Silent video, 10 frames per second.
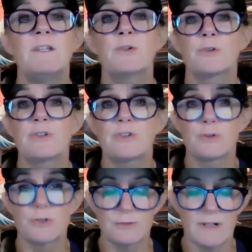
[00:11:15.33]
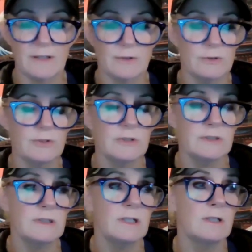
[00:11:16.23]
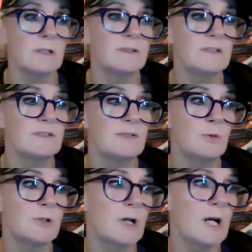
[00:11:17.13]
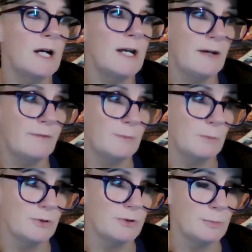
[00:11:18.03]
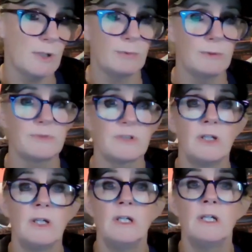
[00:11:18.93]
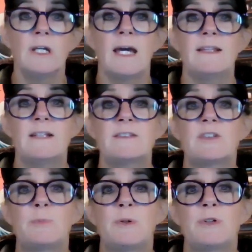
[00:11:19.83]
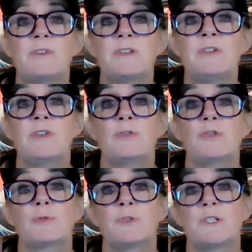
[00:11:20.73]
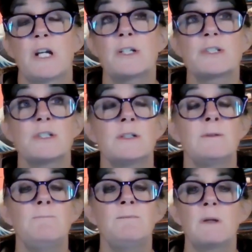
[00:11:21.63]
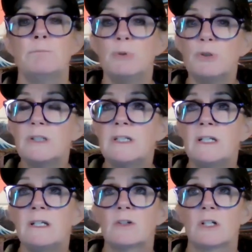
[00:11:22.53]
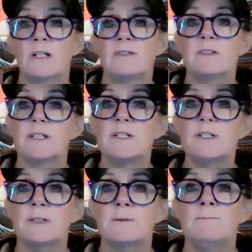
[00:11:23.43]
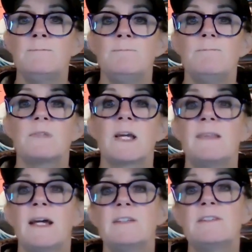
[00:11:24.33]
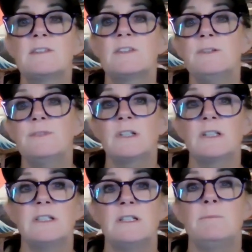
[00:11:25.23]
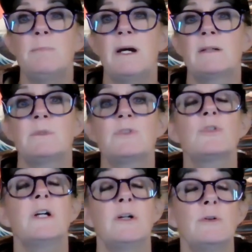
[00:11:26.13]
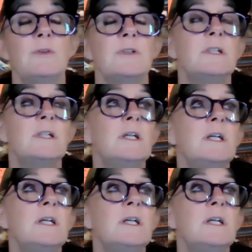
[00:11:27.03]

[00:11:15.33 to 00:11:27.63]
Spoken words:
Then there are the social factors. This is where I have the most problems, and that's experiencing social rejection, bullying, or isolation, and that can significantly impact mental health.